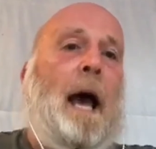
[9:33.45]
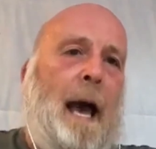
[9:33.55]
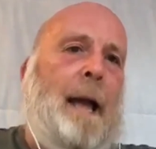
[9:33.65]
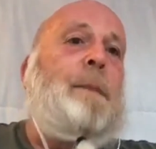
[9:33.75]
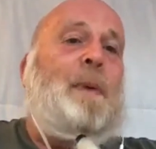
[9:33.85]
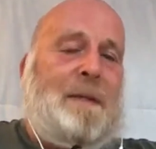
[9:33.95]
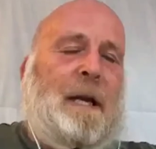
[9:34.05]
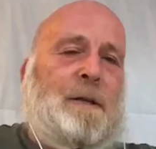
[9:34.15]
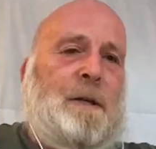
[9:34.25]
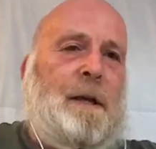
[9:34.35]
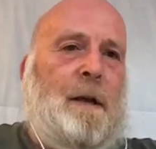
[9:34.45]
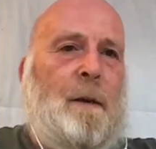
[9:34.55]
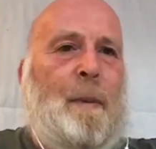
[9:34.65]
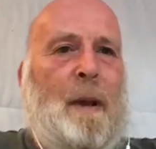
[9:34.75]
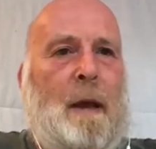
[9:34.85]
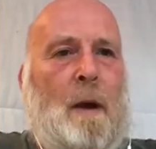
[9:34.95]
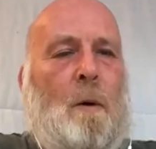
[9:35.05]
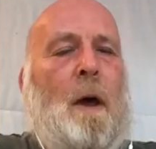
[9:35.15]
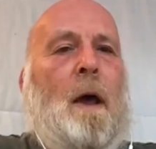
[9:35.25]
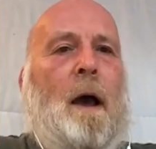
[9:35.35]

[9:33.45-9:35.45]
and potentially an appeal.